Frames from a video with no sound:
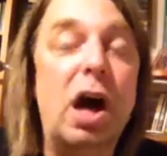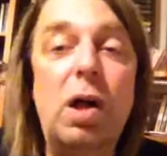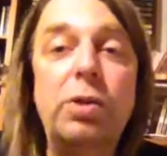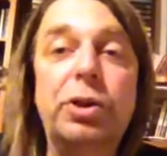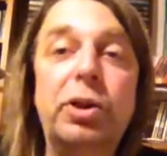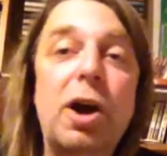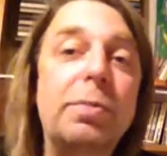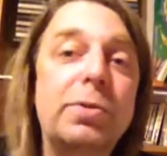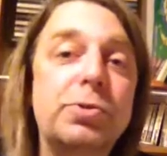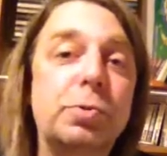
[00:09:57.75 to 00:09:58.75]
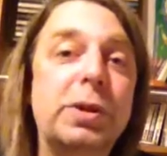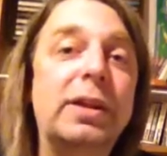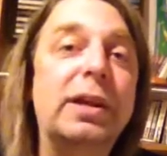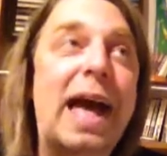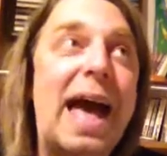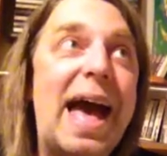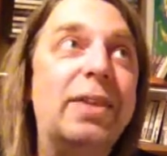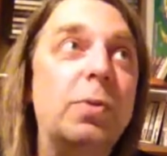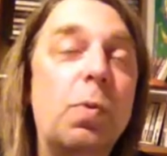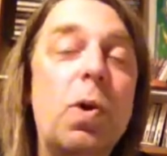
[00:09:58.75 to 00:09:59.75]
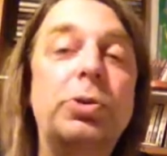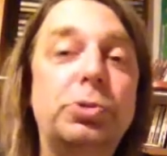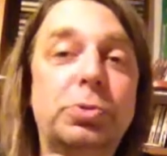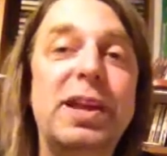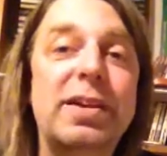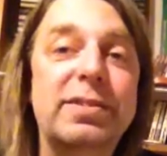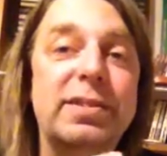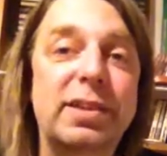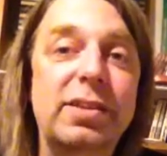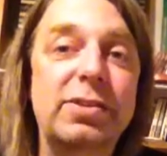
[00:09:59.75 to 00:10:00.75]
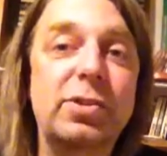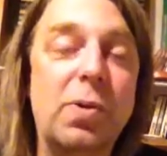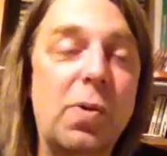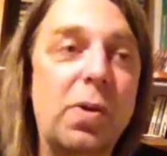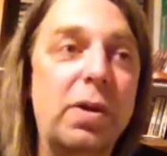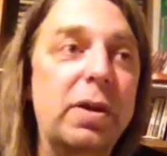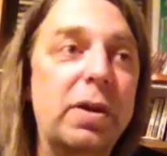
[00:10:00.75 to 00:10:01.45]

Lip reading: all the goblins will add 1 to their skill score,